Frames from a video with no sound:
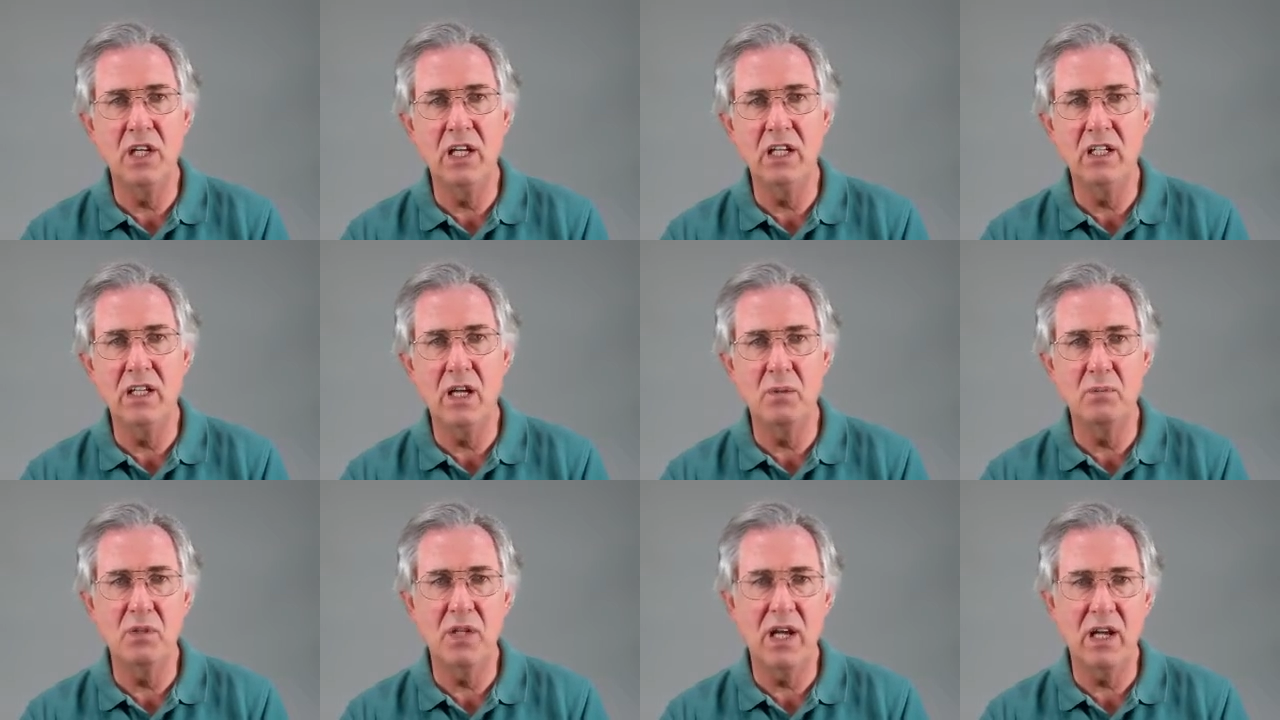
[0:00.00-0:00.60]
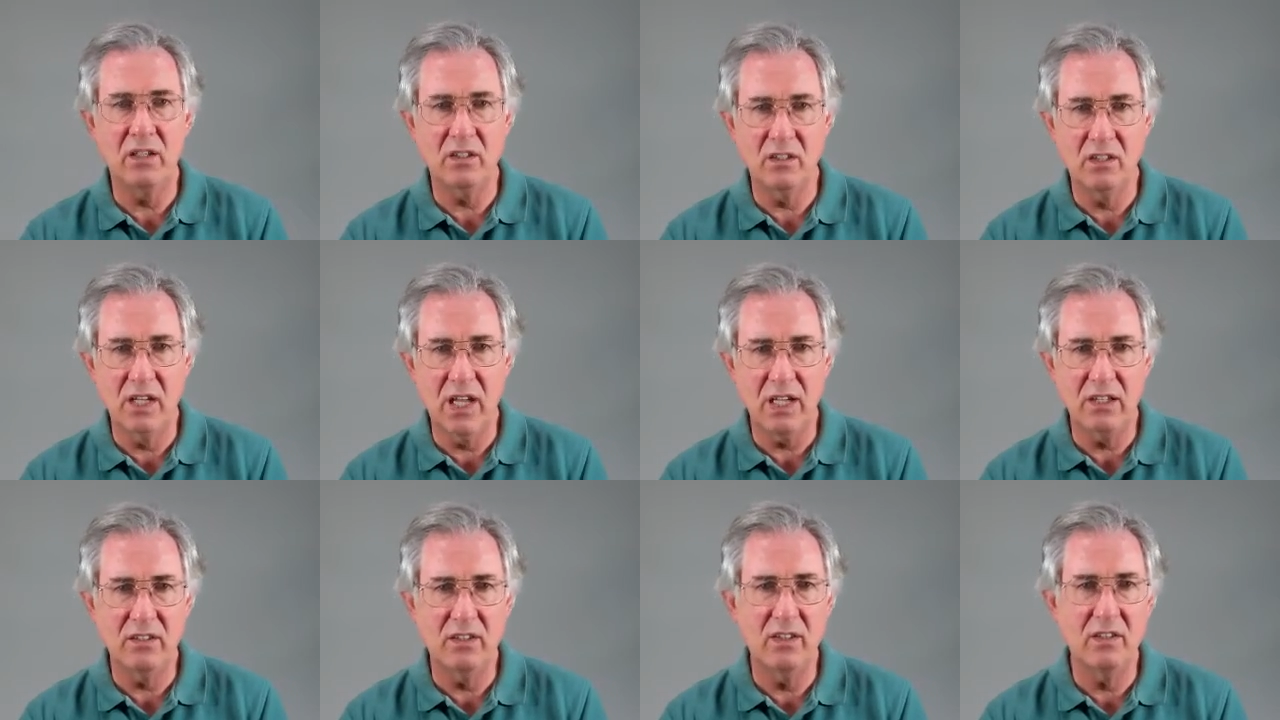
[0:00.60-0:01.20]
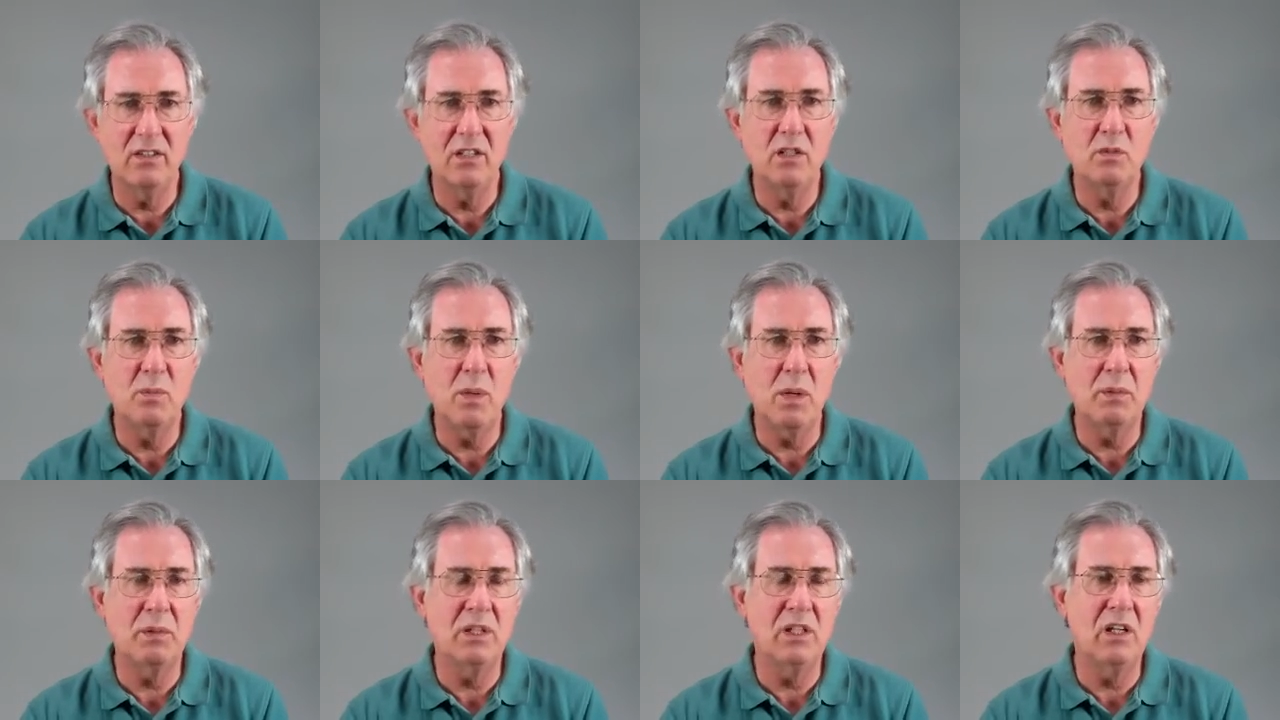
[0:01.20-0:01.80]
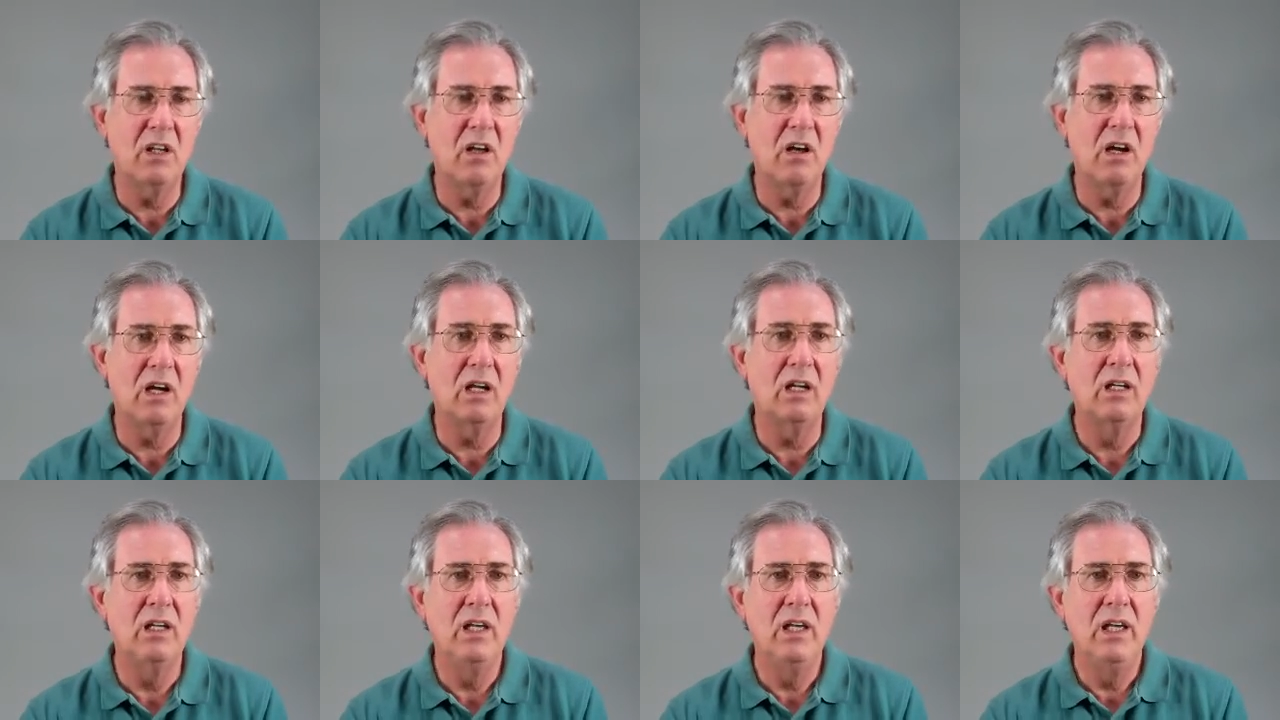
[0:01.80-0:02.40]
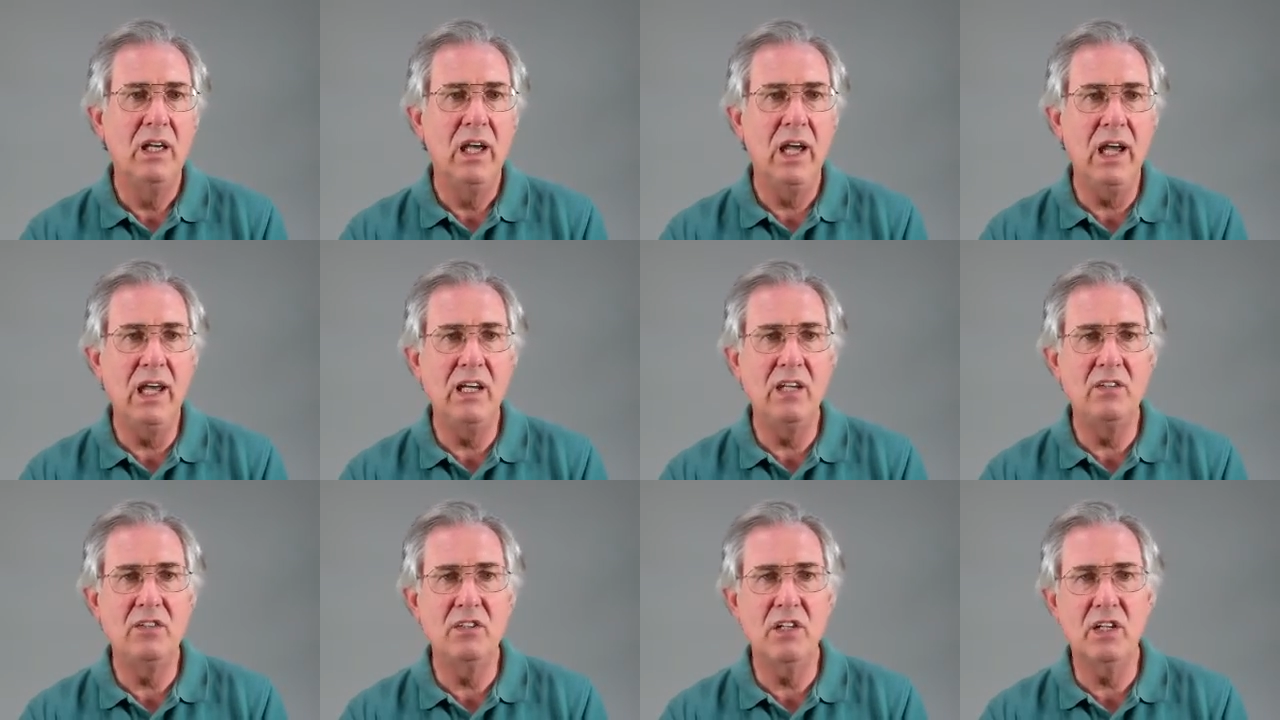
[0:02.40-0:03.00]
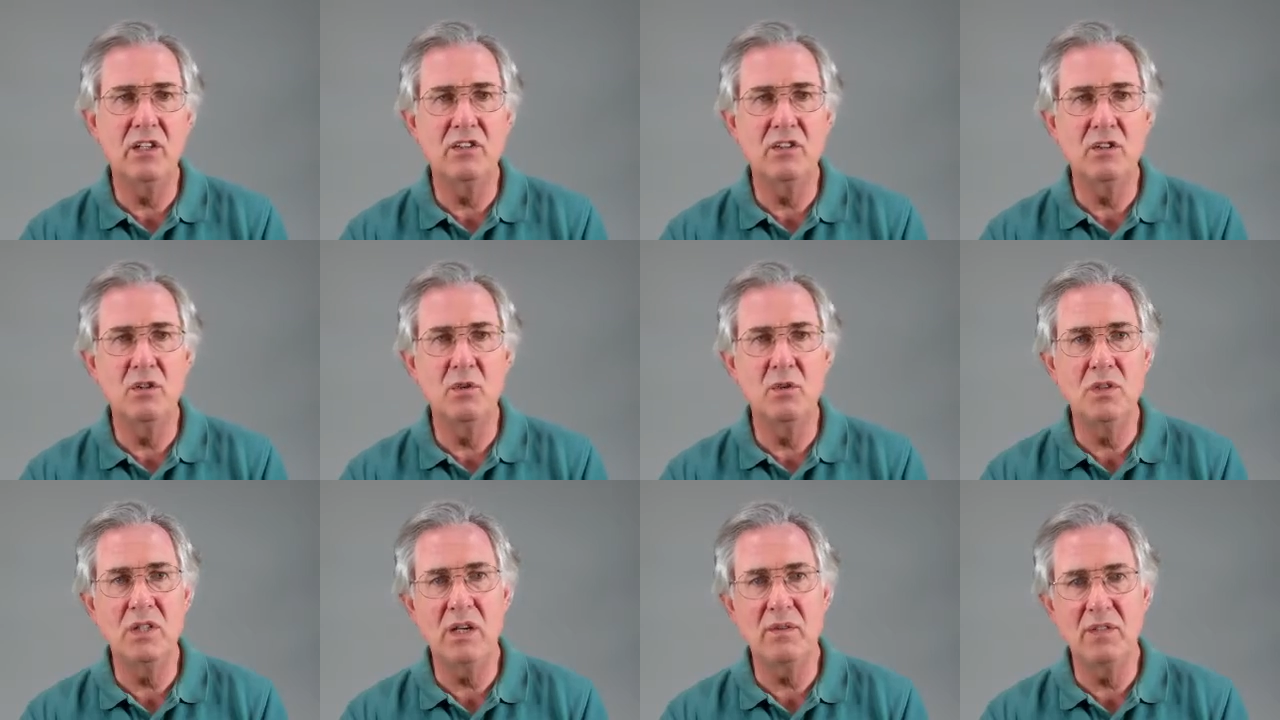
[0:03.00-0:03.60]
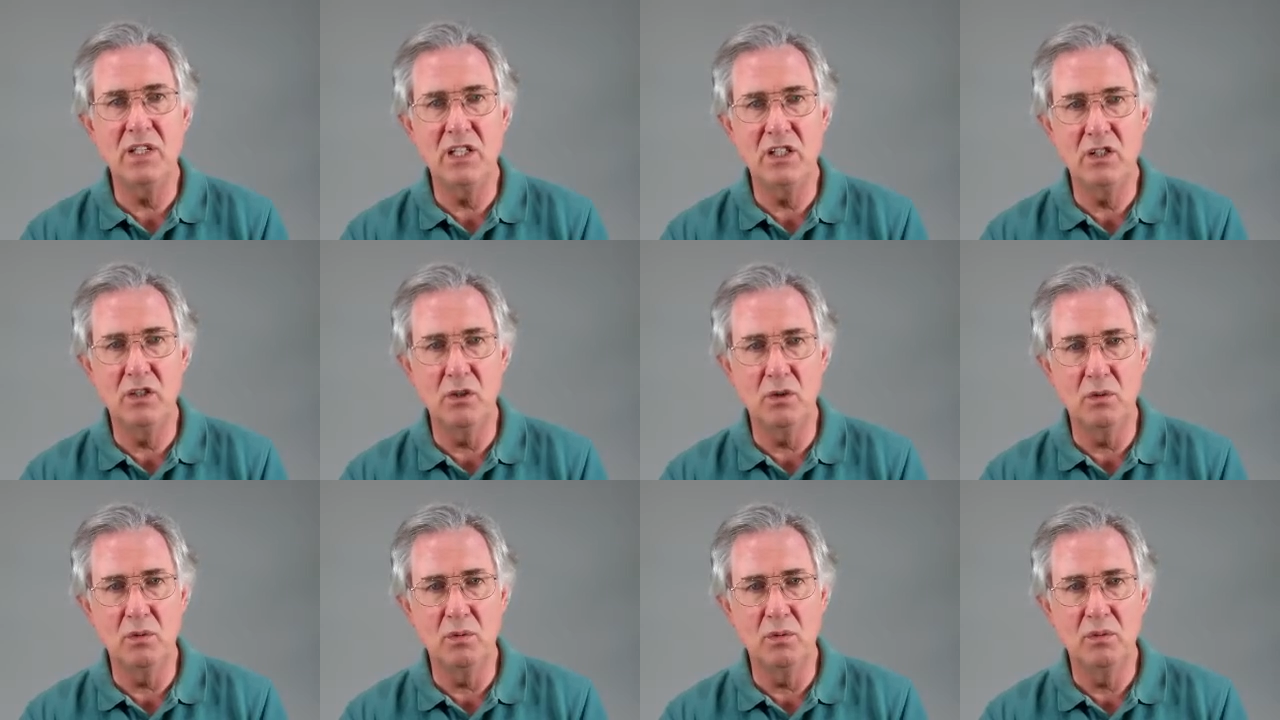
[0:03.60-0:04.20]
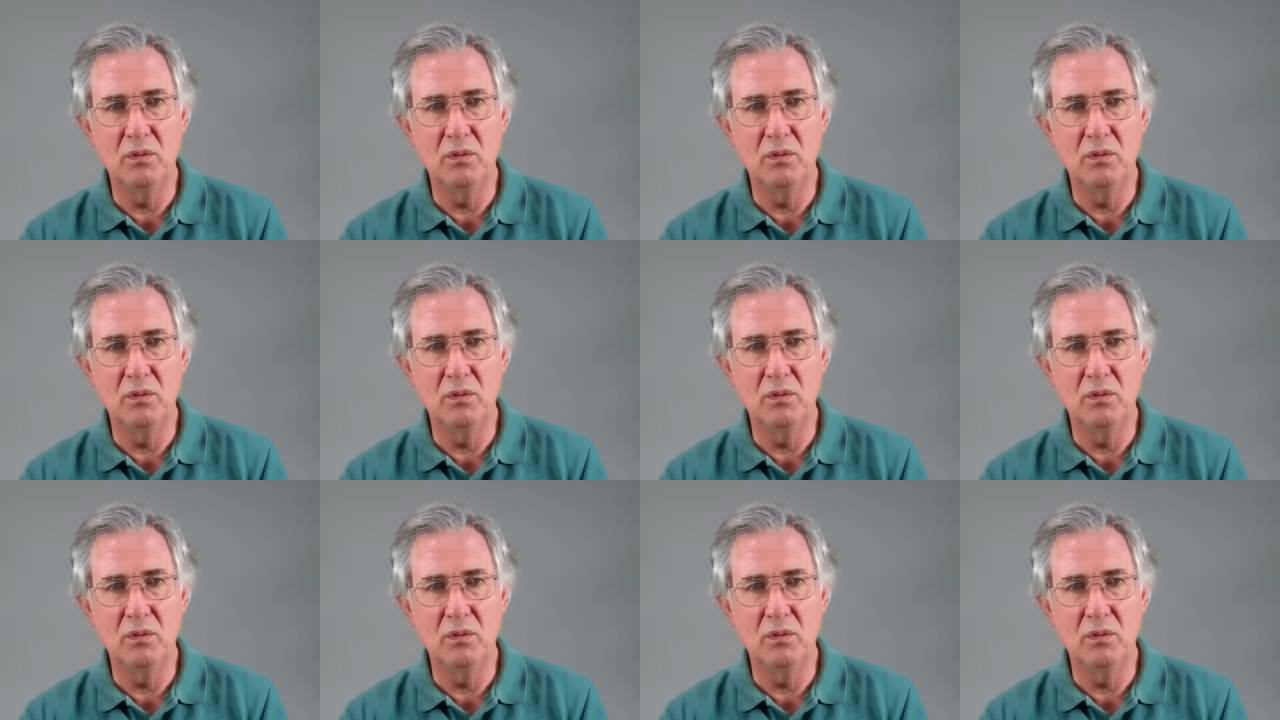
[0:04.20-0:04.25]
income tax nexus is Public Law 86-272.